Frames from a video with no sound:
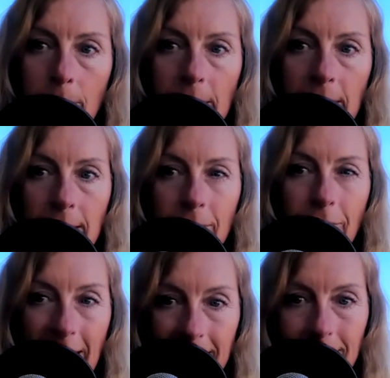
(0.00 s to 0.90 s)
But
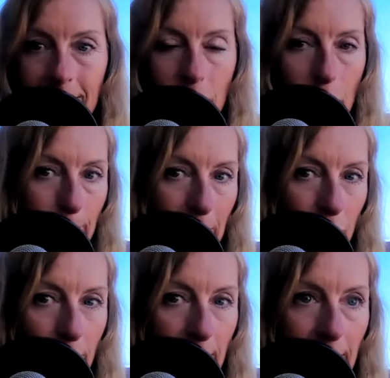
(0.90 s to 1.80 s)
fasting too
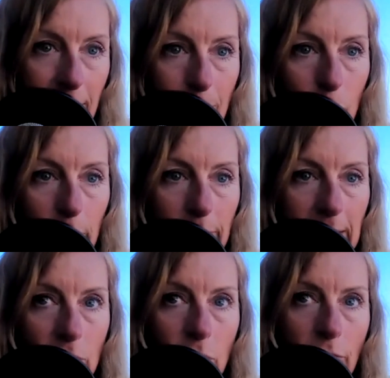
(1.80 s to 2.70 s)
much, I think, is more of
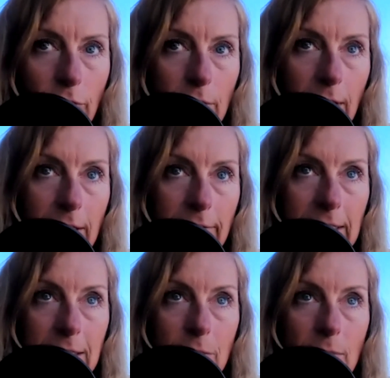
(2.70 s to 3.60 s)
the issue for a lot of
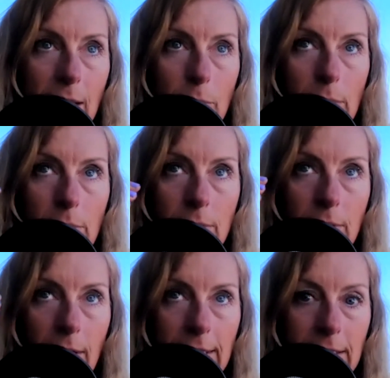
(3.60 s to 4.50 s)
us that we
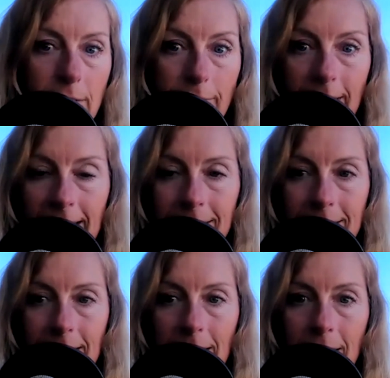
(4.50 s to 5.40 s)
got into
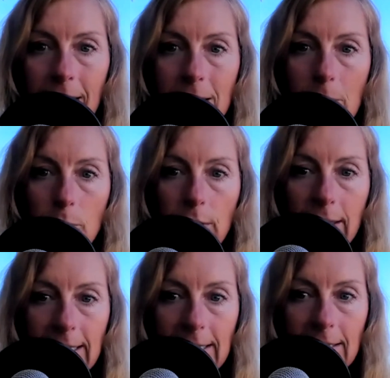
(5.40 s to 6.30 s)
fasting and then we're
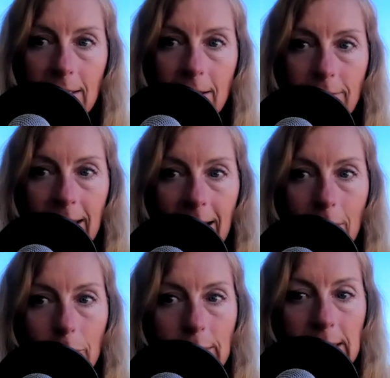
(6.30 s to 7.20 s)
not eating enough
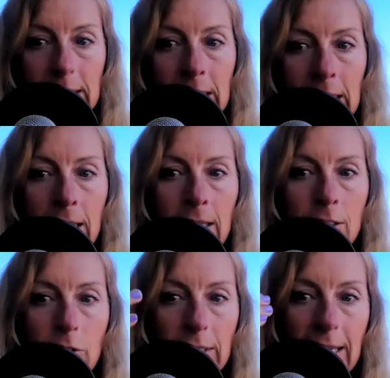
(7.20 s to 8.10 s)
calories.
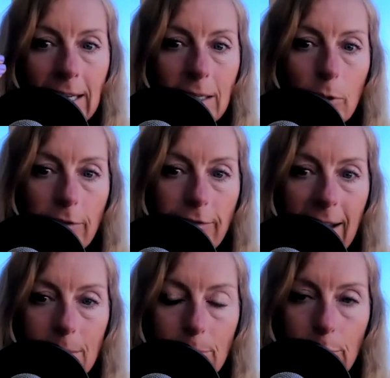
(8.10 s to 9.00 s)
So, getting more
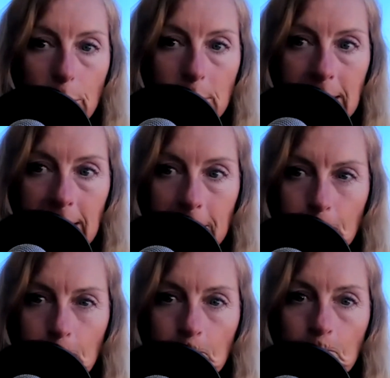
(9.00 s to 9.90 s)
fat and
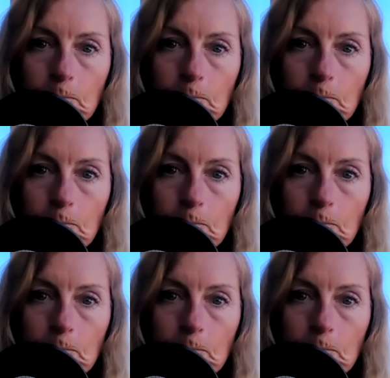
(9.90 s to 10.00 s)
protein,